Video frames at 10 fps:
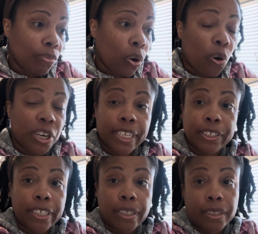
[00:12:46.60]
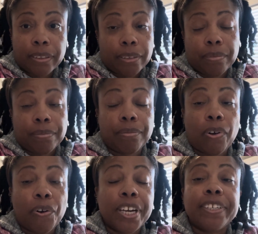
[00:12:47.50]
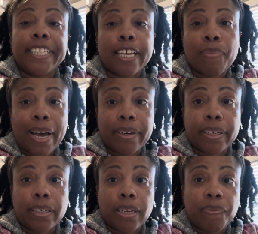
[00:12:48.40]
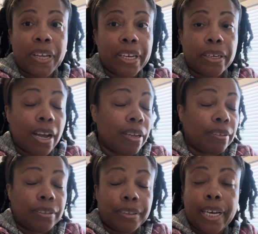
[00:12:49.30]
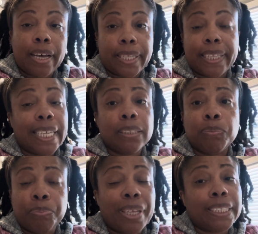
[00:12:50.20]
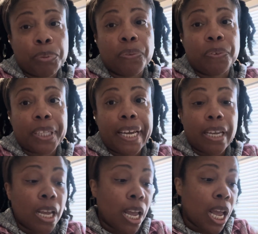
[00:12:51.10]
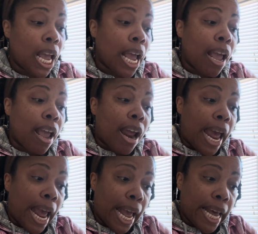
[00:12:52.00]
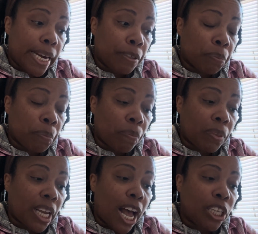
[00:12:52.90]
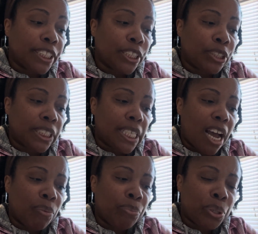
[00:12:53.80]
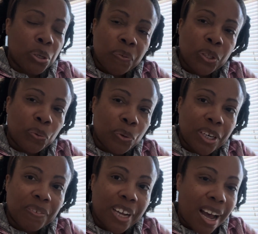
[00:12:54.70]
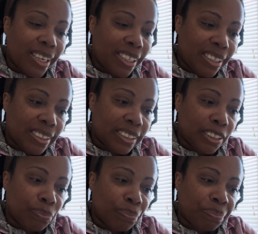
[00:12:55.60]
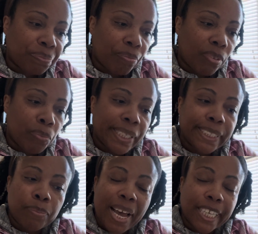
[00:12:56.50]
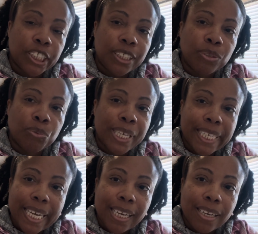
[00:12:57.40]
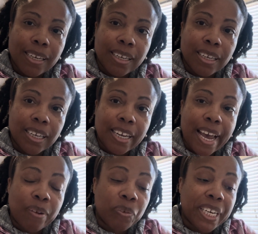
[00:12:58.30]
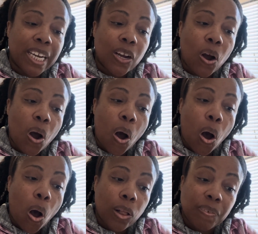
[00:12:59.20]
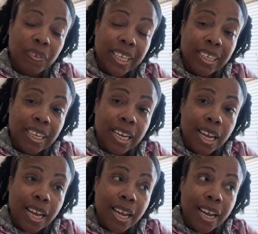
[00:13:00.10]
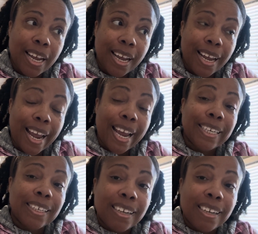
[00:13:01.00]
or hear or hear anything about it. If they yeah, that, that's, that's a beautiful thing. And I also see how beautiful the word of God is because I'm actually reading and reading all of it and in